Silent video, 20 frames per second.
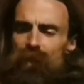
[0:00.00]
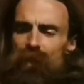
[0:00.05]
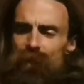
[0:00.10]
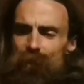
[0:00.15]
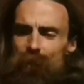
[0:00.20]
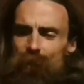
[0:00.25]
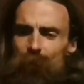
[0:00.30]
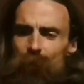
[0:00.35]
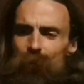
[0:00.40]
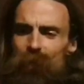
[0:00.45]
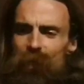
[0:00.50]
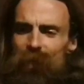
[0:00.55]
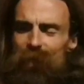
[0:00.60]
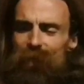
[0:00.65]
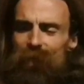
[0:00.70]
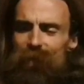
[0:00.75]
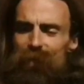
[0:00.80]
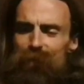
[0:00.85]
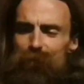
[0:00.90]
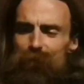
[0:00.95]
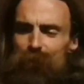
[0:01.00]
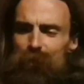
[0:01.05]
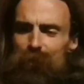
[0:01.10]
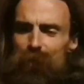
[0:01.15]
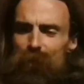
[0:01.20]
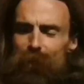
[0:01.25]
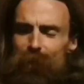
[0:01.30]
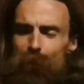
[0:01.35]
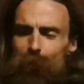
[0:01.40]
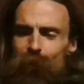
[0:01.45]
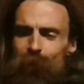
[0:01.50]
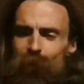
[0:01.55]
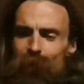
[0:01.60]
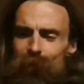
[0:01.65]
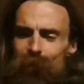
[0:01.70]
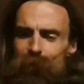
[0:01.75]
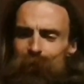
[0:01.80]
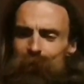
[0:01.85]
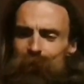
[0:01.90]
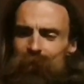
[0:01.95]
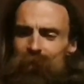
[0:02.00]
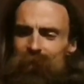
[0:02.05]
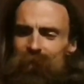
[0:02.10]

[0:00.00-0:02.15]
I don't know, I guess if you're talking about